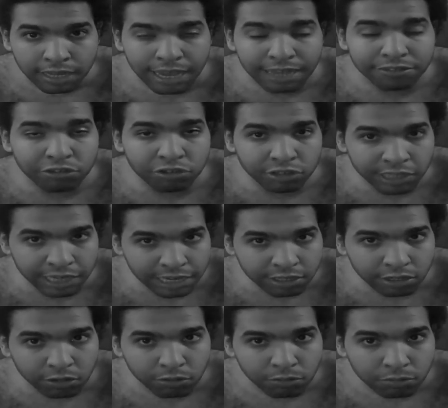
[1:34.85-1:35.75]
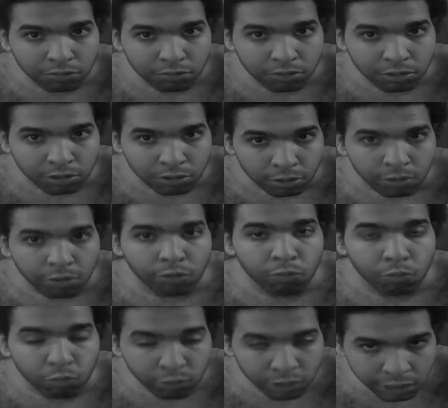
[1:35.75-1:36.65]
and together,
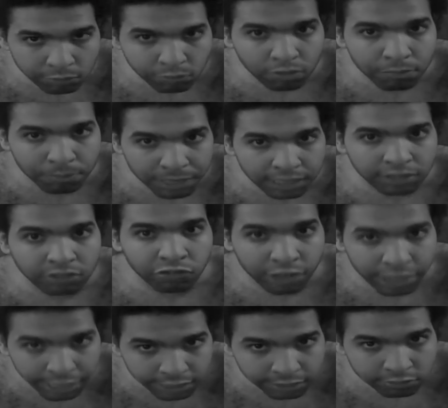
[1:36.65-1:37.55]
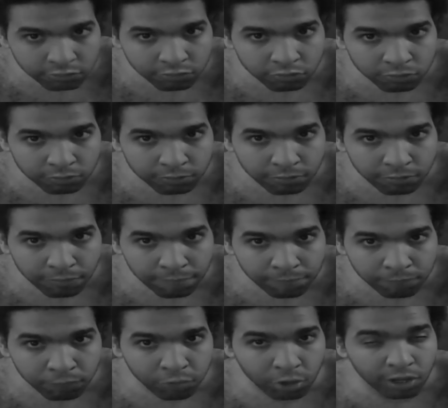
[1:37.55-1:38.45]
we will make change
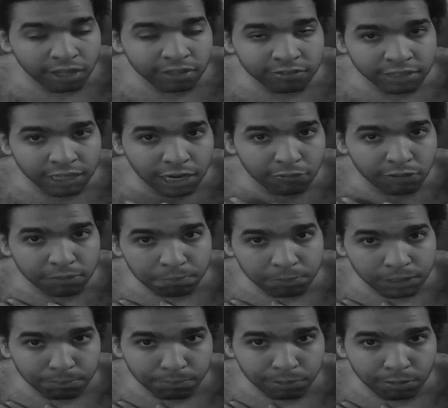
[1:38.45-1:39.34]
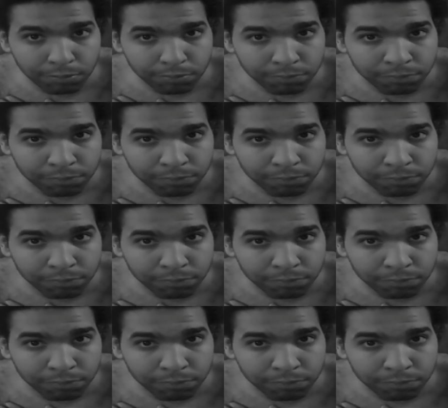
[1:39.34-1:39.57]
for us hairy people.